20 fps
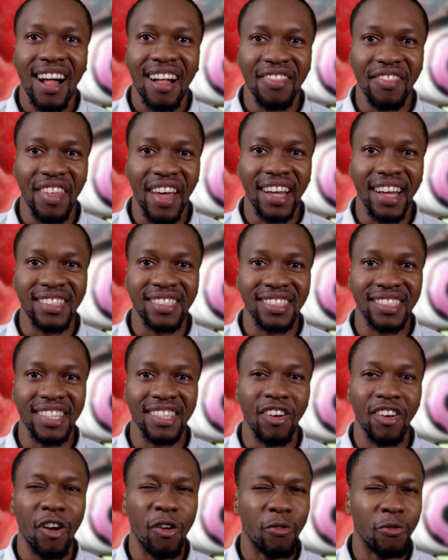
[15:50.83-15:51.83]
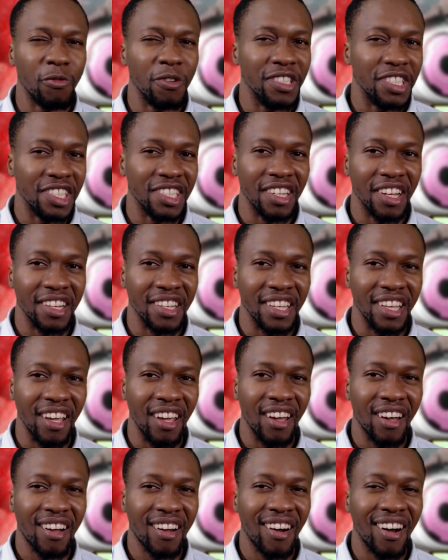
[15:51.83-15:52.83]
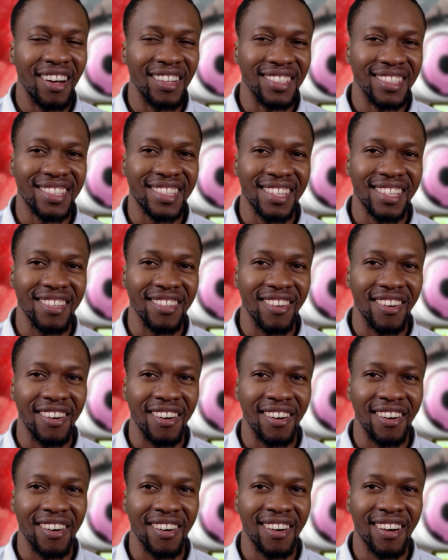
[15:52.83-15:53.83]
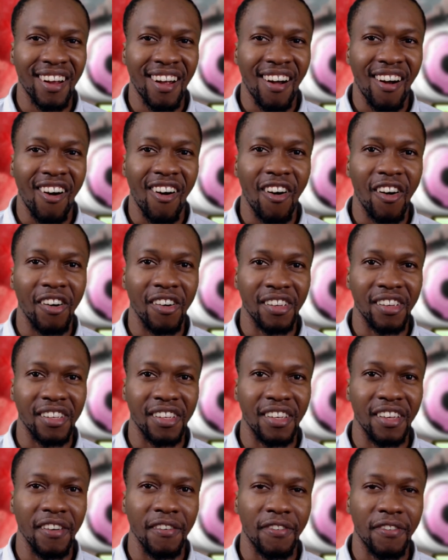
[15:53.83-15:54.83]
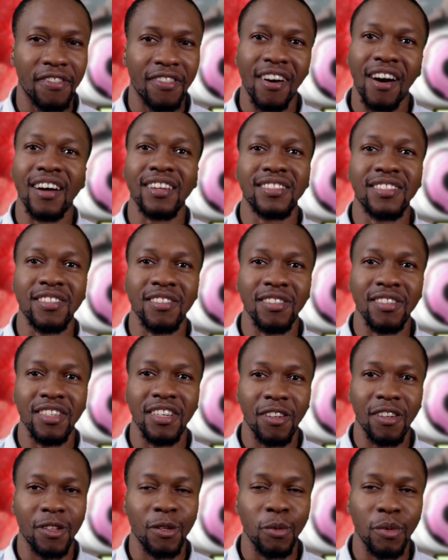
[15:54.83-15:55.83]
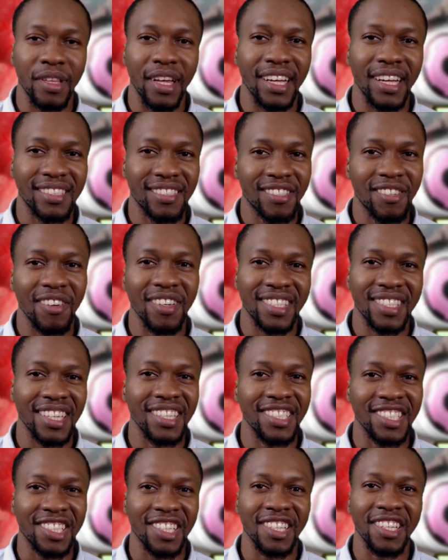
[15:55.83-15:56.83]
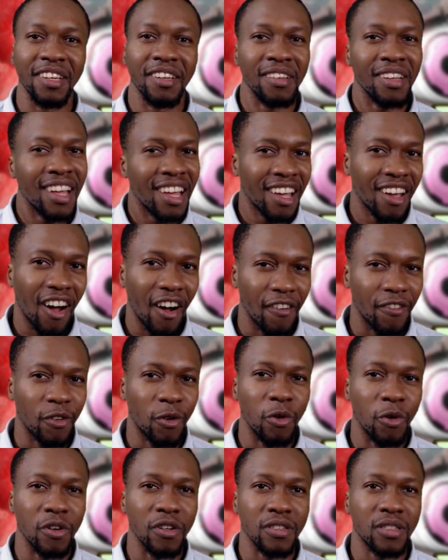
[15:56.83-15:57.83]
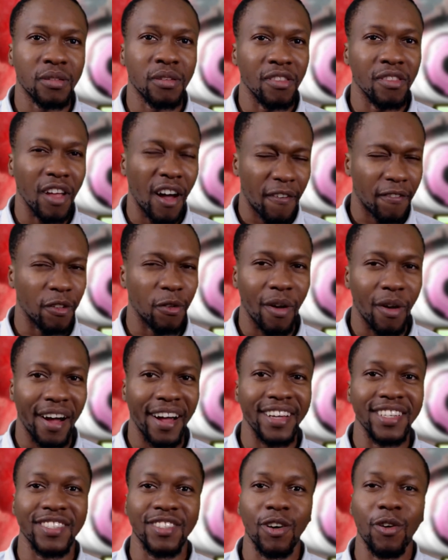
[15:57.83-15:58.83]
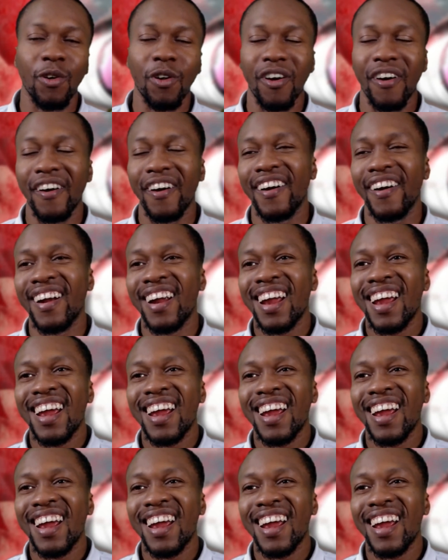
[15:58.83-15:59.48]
that didn't originally consider or give thought to include that. So essentially, of course, novel wise or